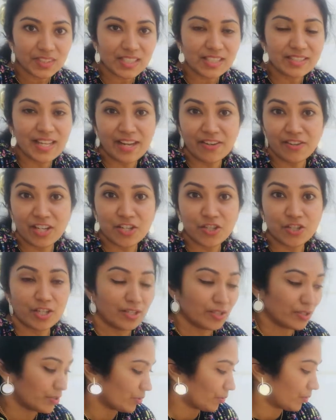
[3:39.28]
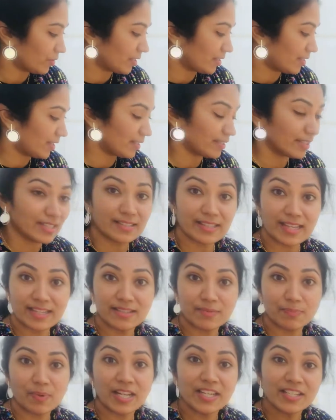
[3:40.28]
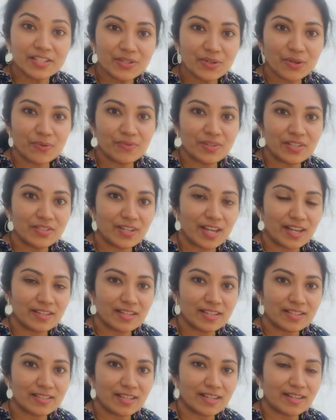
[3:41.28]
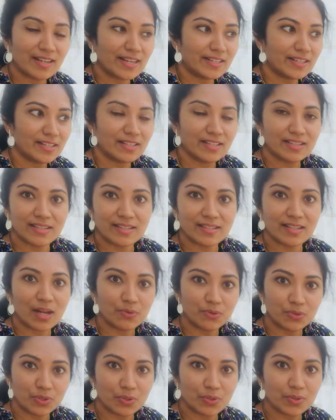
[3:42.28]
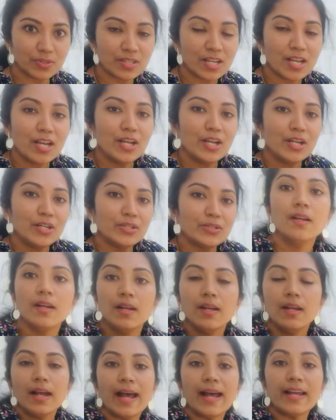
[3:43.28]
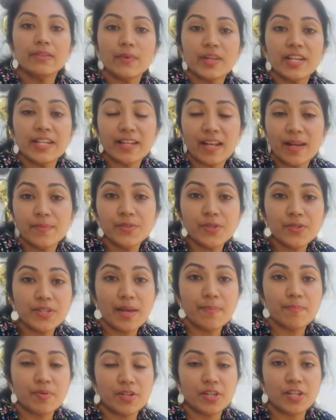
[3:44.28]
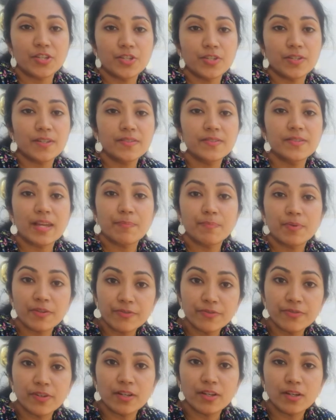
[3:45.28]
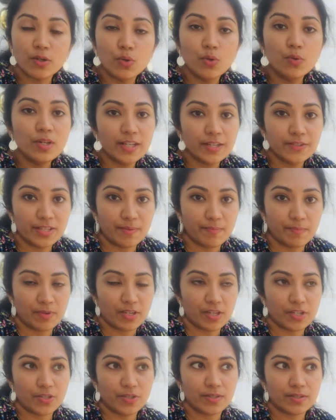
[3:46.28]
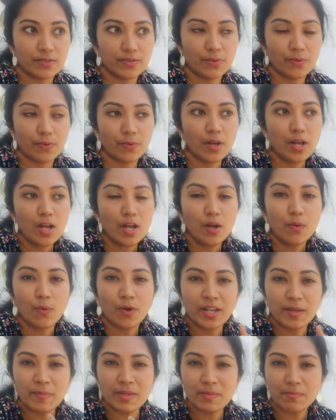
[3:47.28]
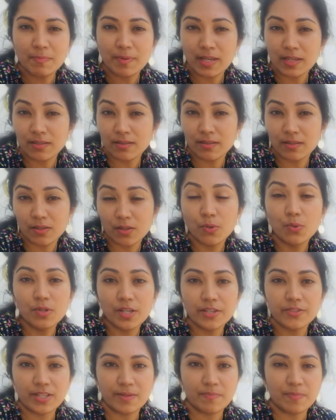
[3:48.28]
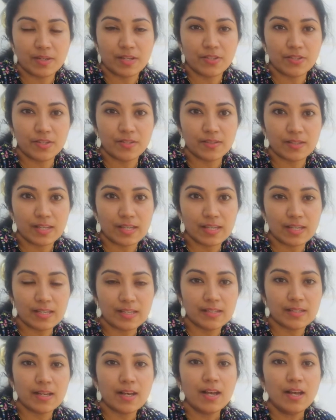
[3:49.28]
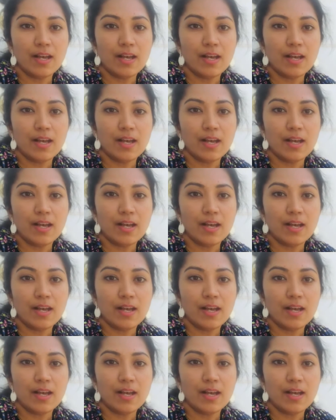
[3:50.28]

direction. So this gets plenty of indirect sunlight, and this is outdoors. And when it comes to temperatures, they prefer cooler temperatures. So what I mean by cooler temperatures is